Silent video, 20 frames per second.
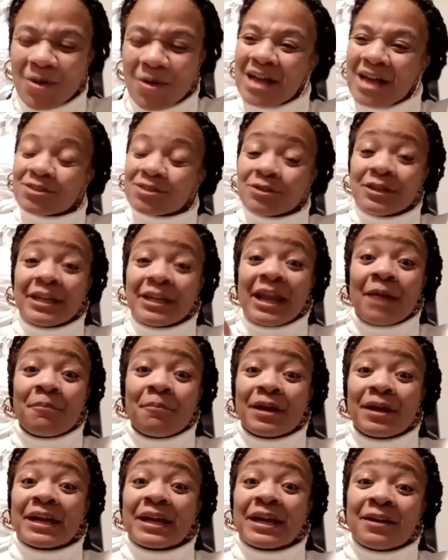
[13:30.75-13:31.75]
So then I
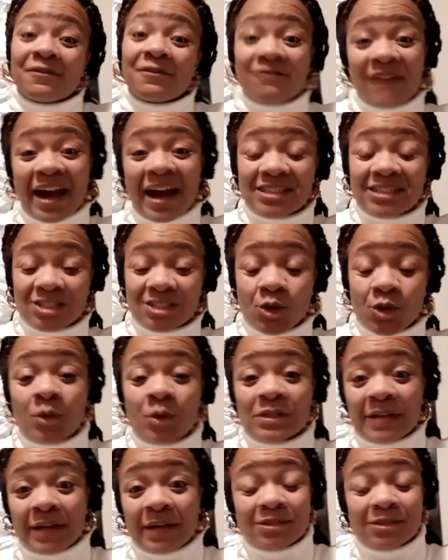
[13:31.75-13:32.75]
bring in a fashion show, which
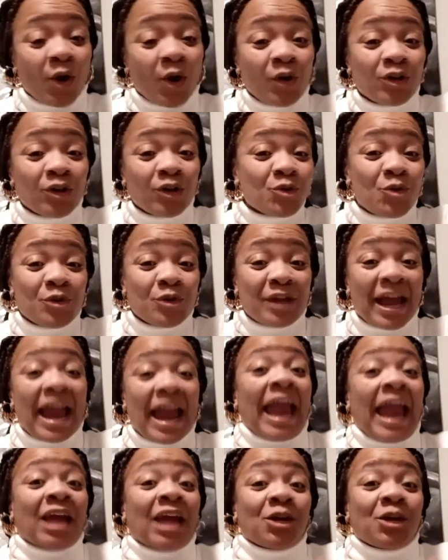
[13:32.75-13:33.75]
I started doing it
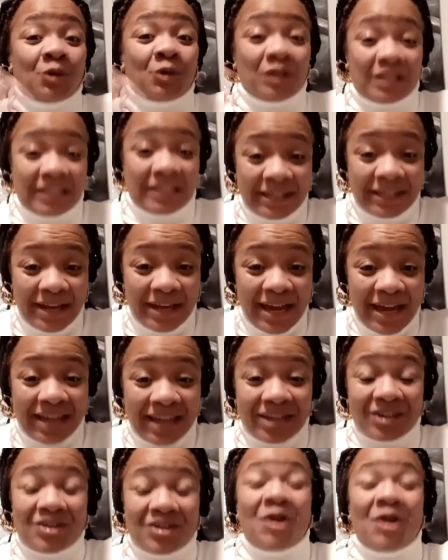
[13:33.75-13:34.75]
annually,
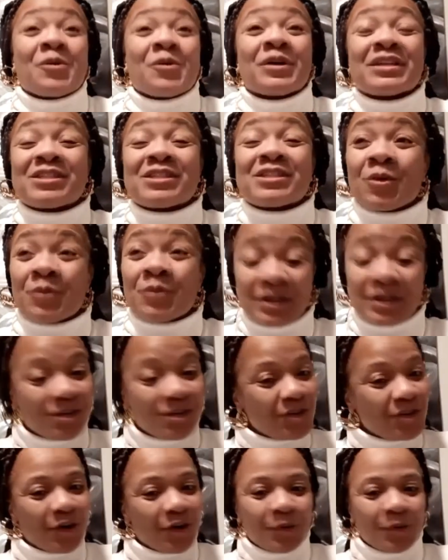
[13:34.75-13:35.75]
you know, and so we, you
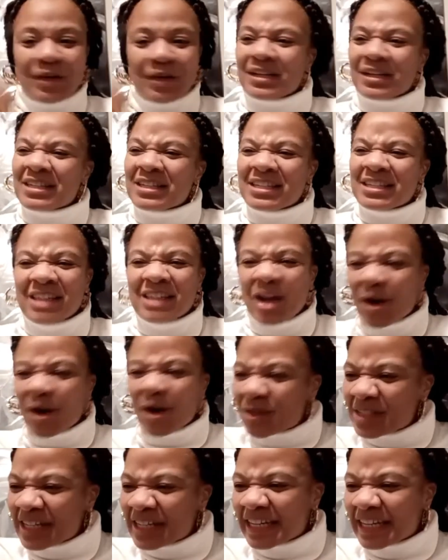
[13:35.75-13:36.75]
know, we'll get to sell
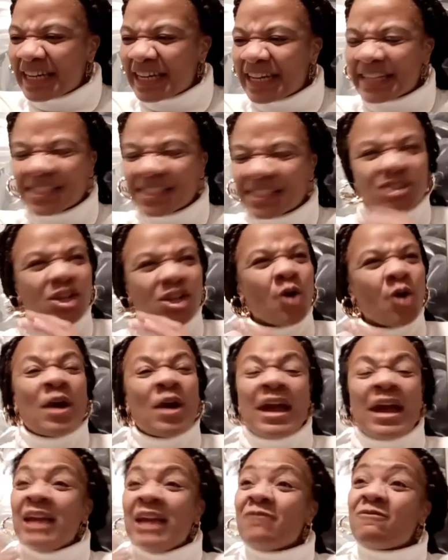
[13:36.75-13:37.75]
tickets, you know,
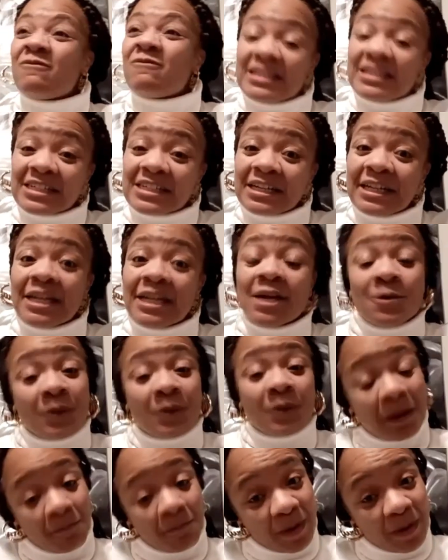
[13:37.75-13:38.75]
eventually it will
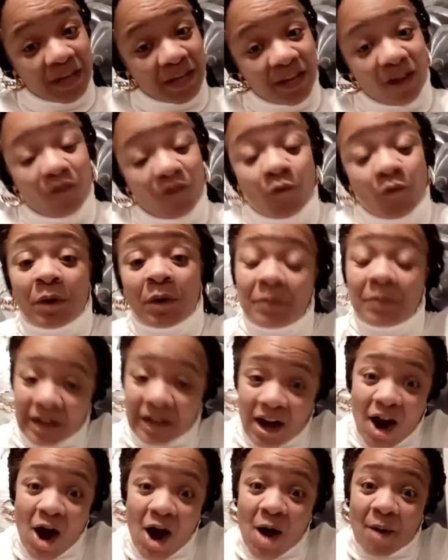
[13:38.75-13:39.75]
get big enough where it
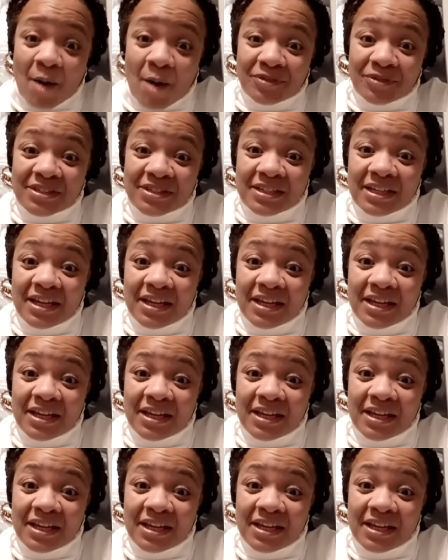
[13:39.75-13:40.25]
becomes